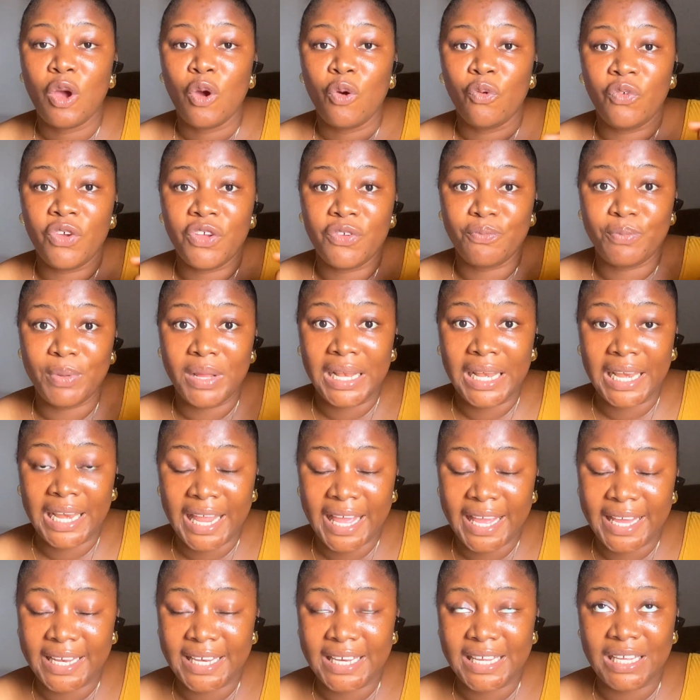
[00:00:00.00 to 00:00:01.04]
we've been
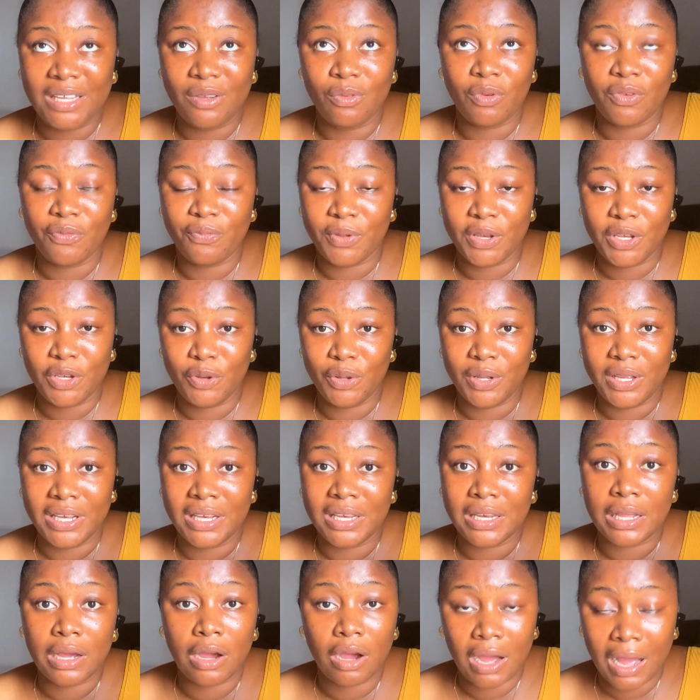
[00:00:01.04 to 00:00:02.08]
learning, we've been doing
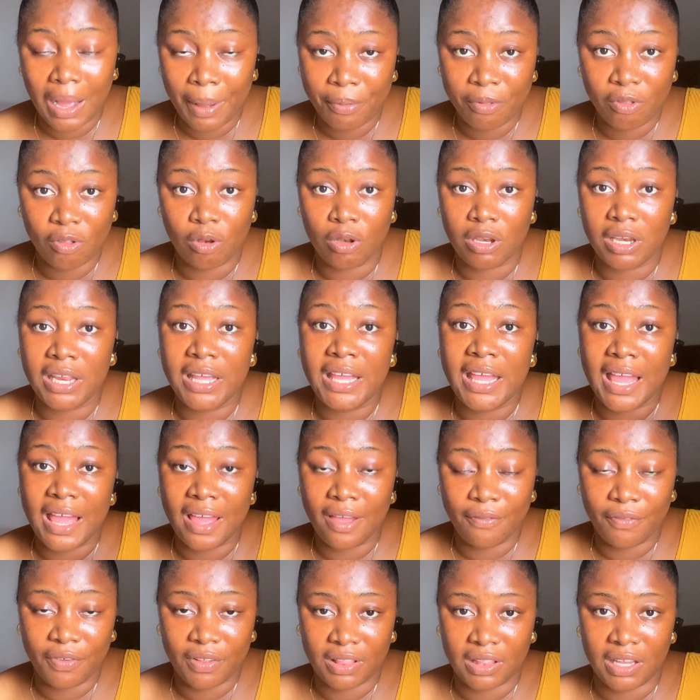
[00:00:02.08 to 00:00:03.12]
absolutely
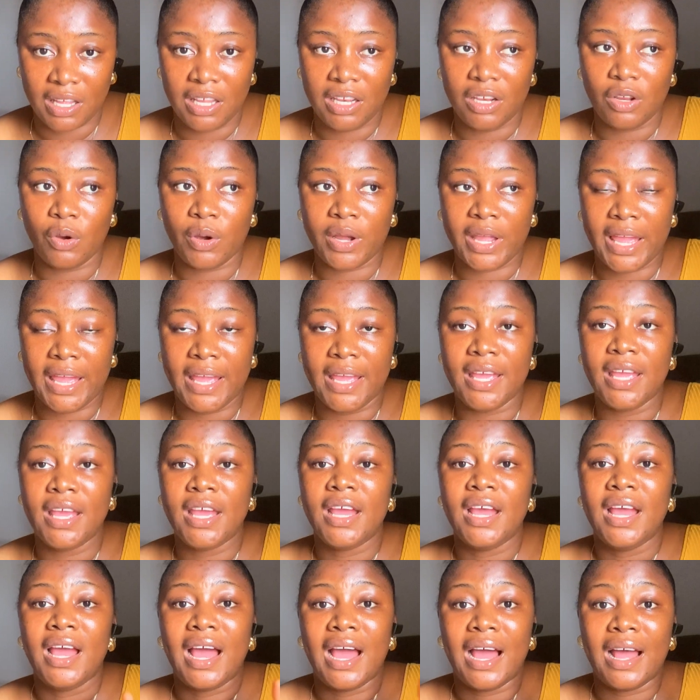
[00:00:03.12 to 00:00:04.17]
everything. Okay,
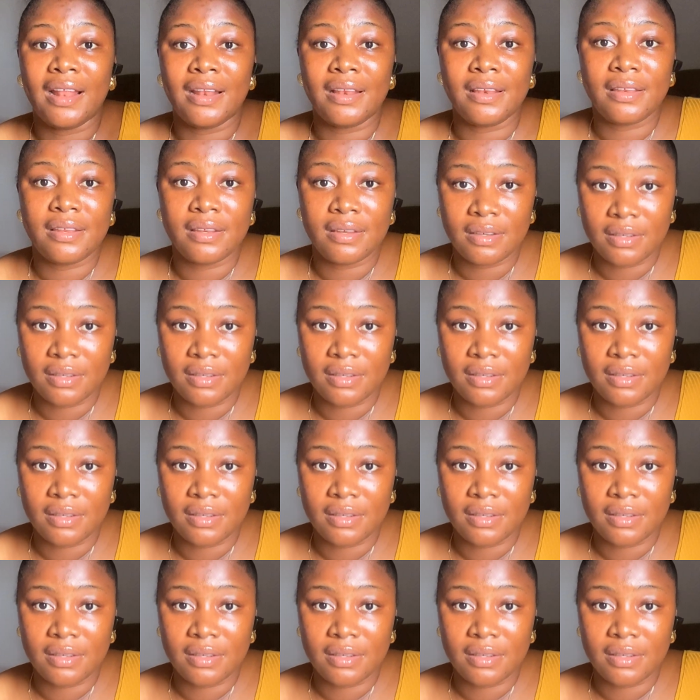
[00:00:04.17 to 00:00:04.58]
and